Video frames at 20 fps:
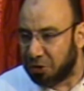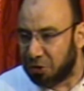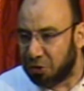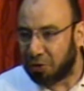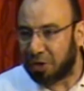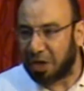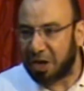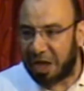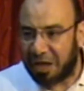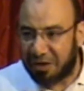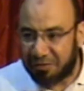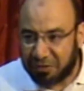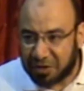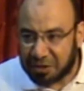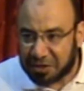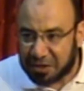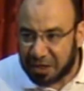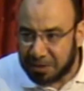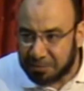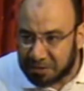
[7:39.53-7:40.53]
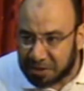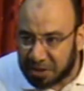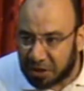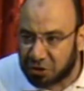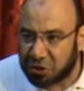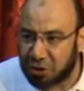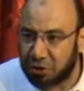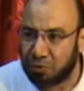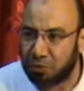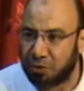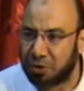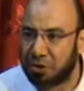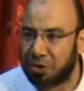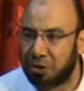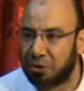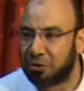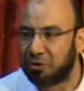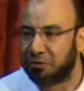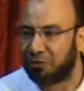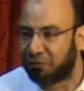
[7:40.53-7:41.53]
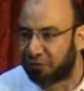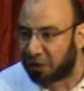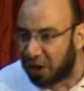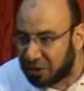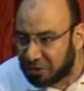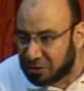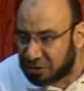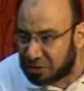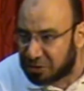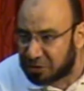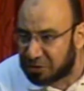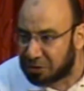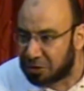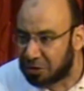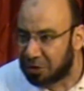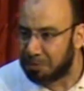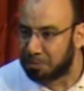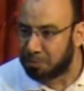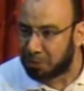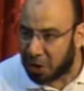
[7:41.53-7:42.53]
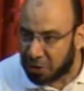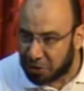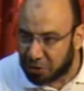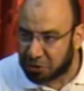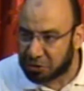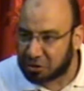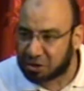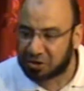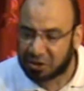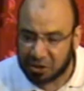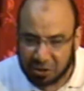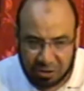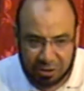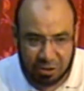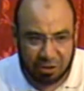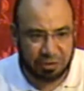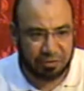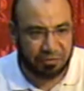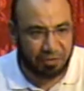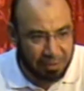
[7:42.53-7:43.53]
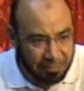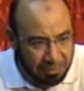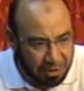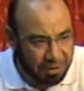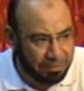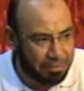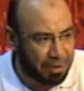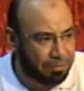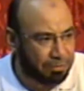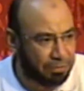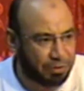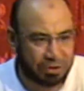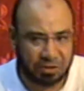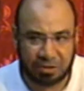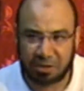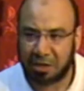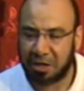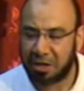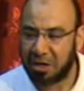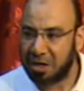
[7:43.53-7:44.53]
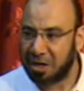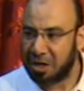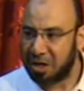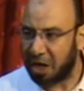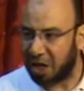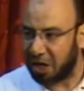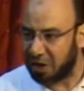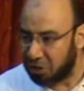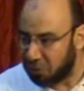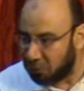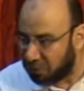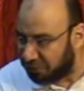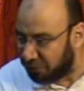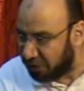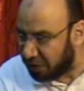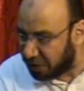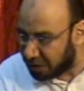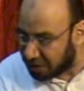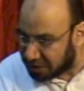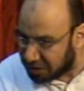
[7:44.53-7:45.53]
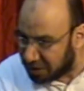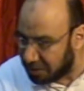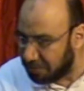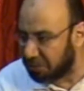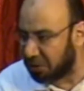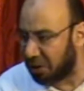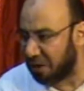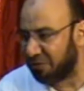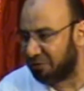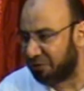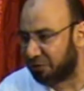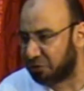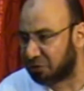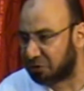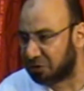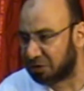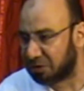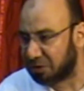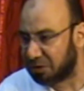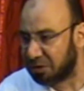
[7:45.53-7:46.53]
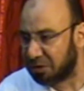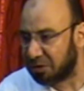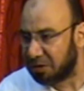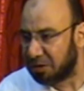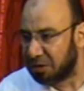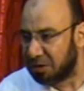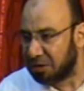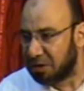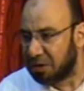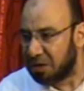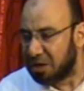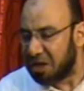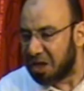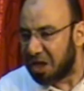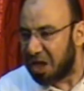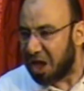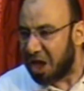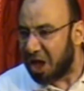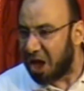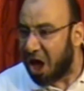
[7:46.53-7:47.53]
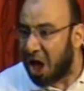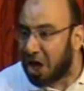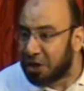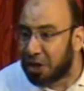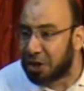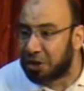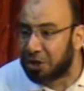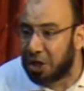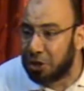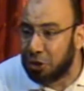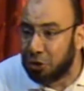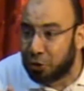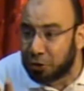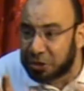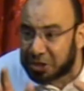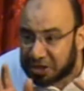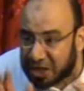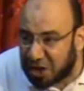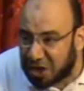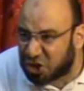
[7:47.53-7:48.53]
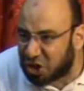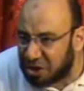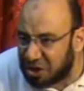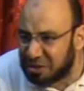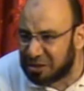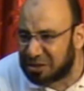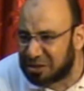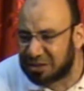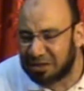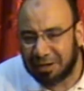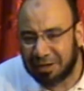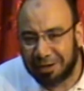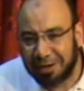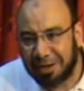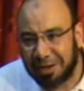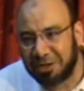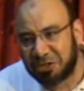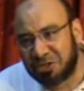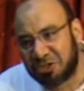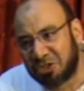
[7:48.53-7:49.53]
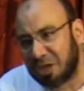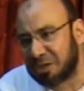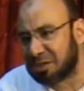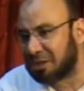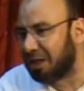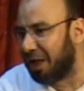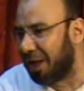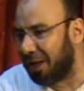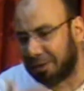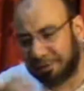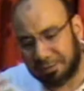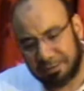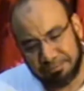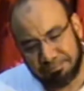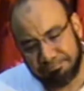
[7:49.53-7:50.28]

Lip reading: You can have the same session with your friends, brothers, sisters, family members, and you will feel the same comfort. Other than those sessions, it's just like